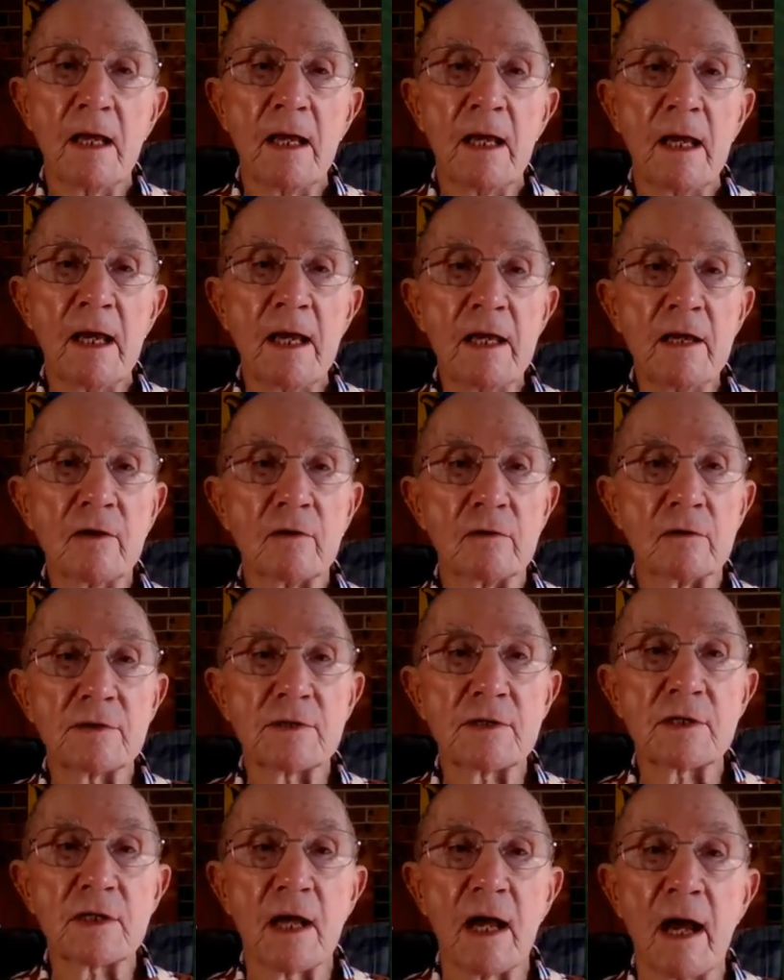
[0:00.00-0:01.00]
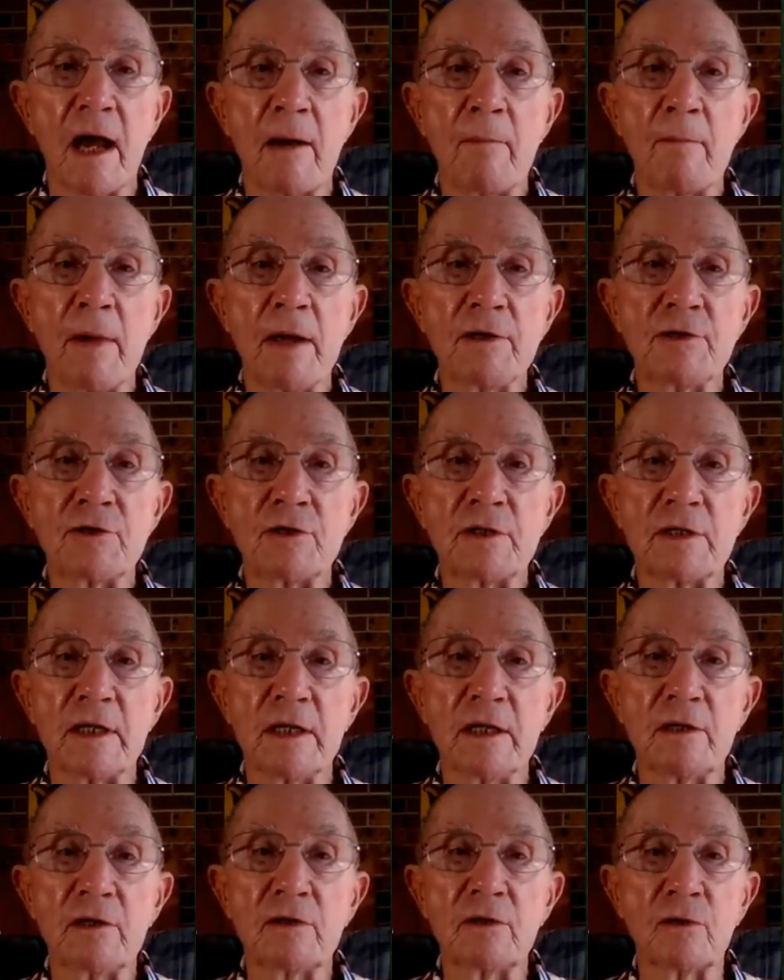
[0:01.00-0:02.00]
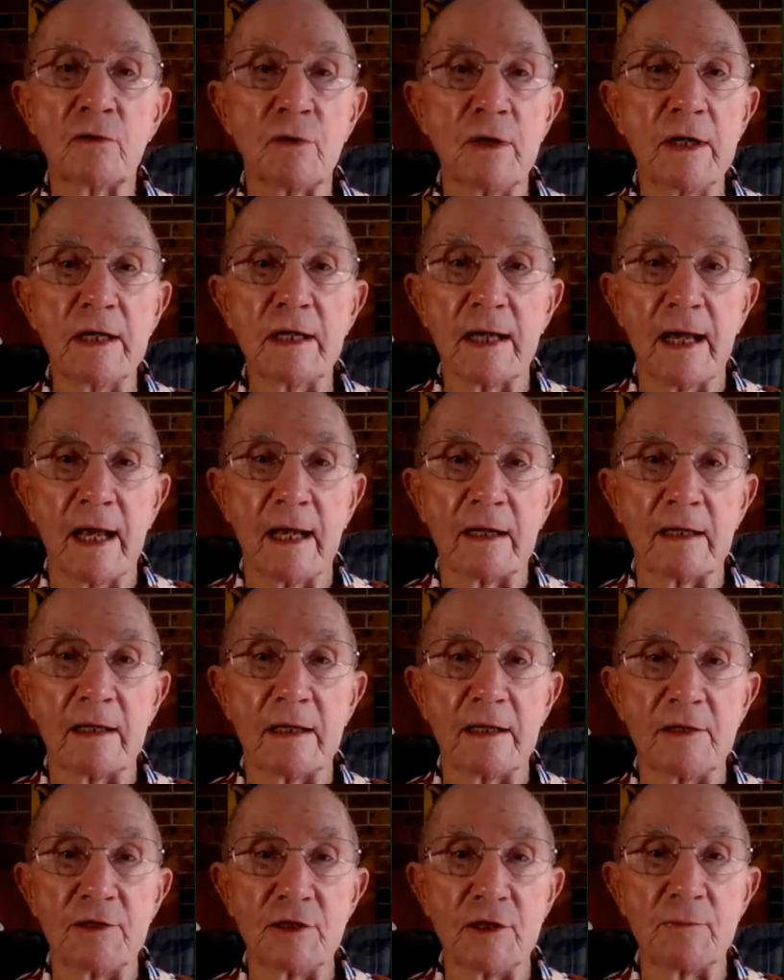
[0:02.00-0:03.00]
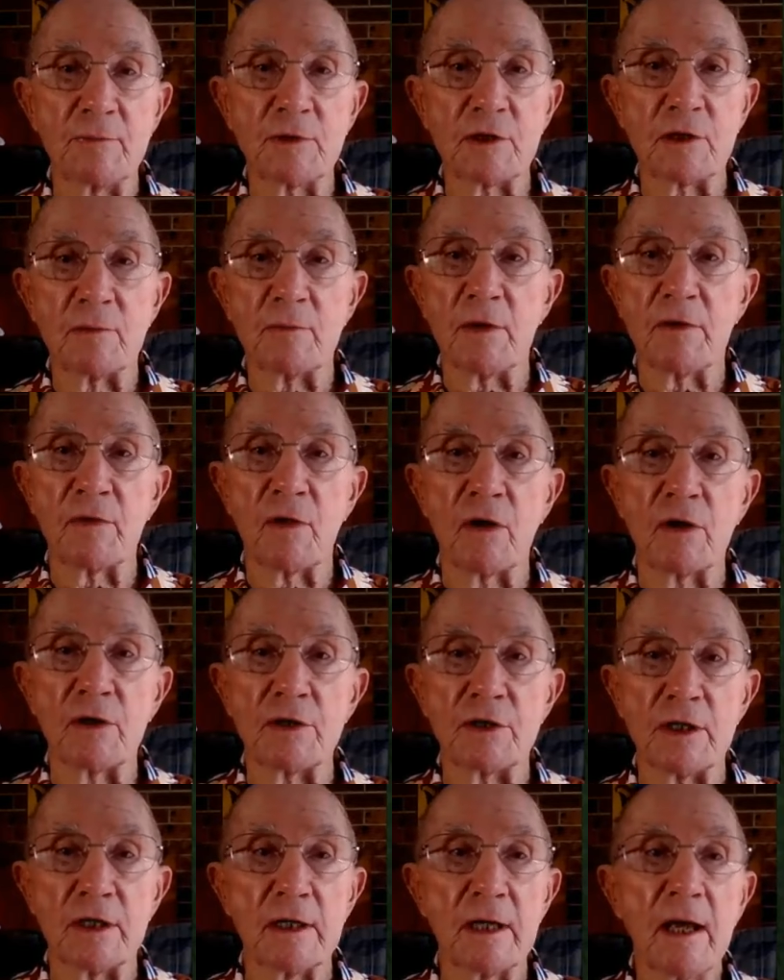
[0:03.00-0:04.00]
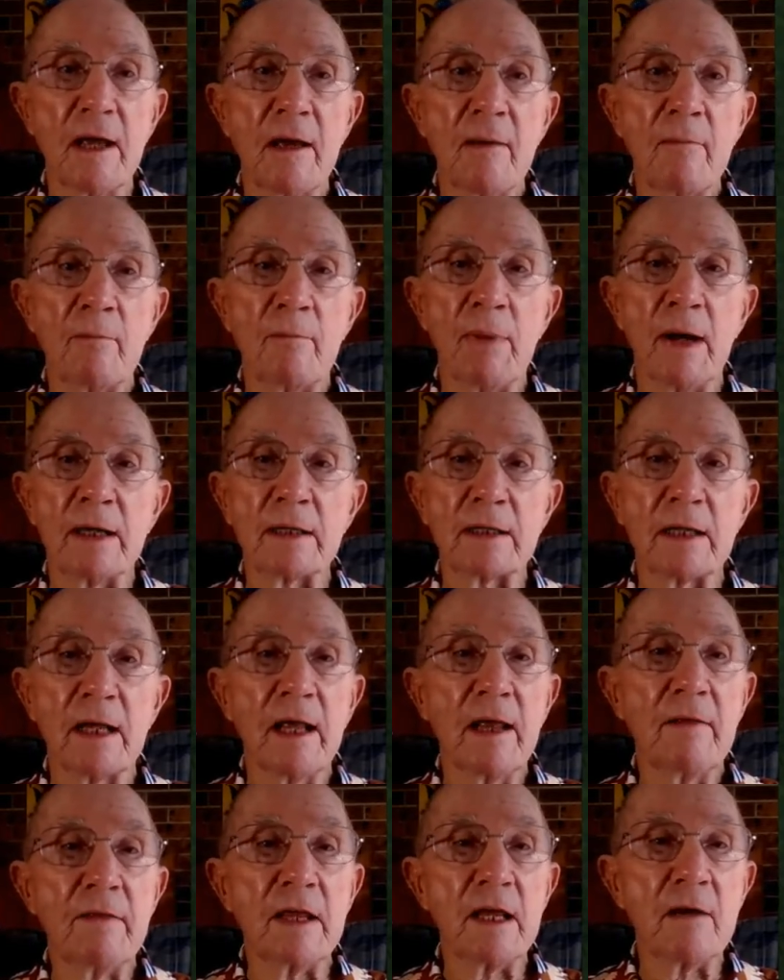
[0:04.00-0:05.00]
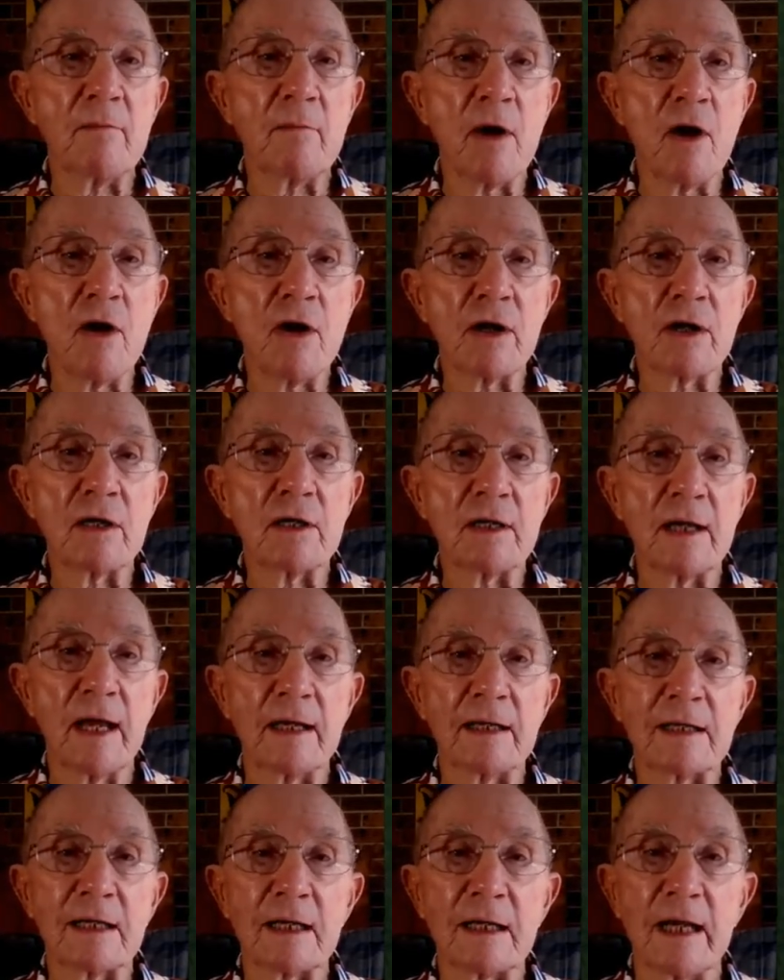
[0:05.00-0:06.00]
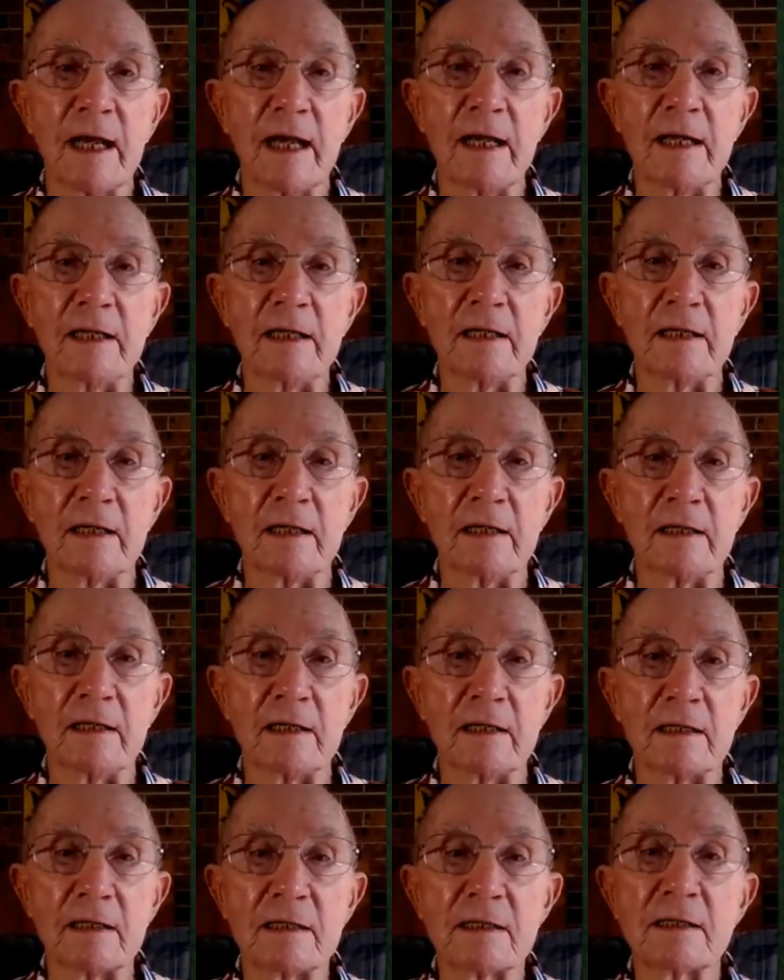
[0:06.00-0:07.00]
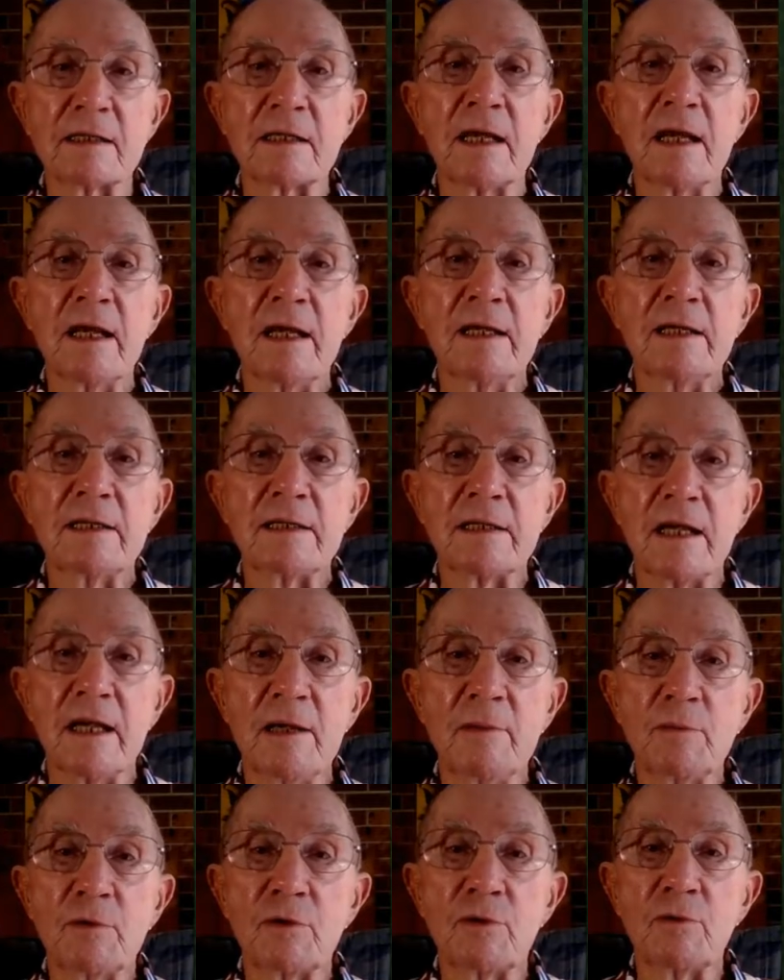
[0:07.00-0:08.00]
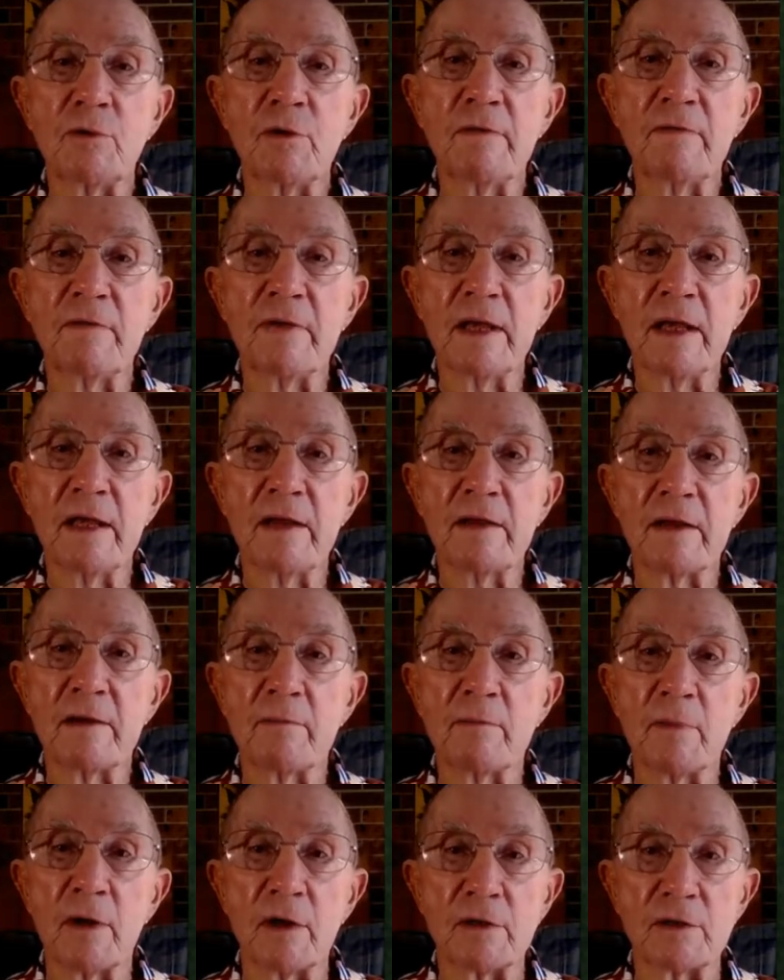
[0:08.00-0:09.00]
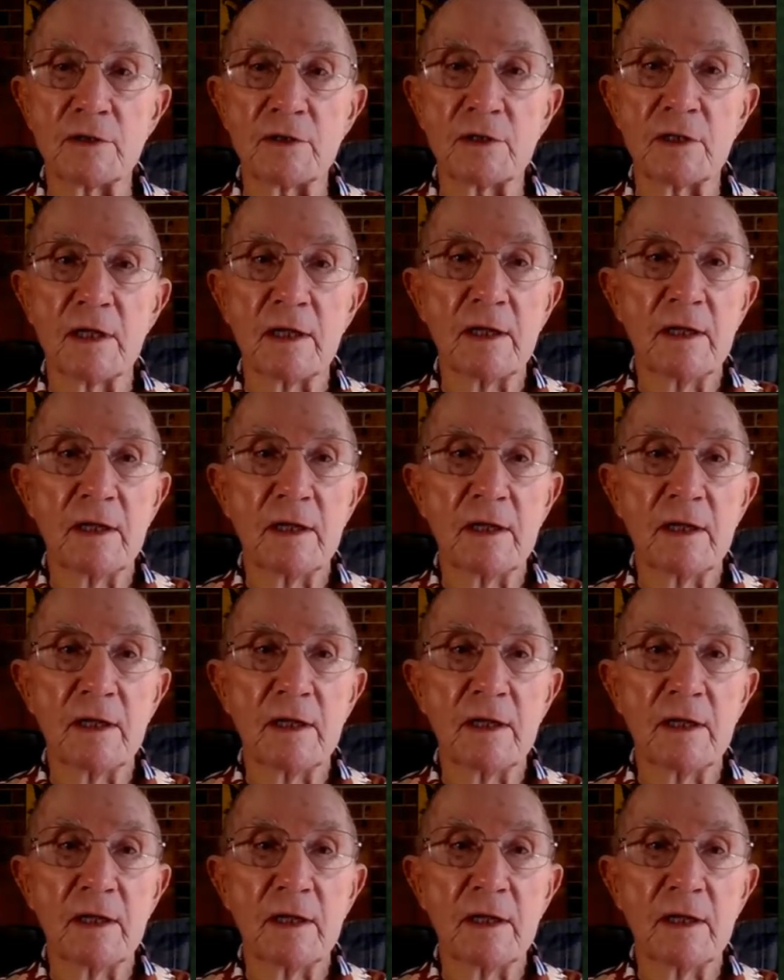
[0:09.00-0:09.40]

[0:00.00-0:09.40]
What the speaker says: Eagles are mentioned in Greek and Egyptian mythology, but the American and Canadian Indians seem to revere them most.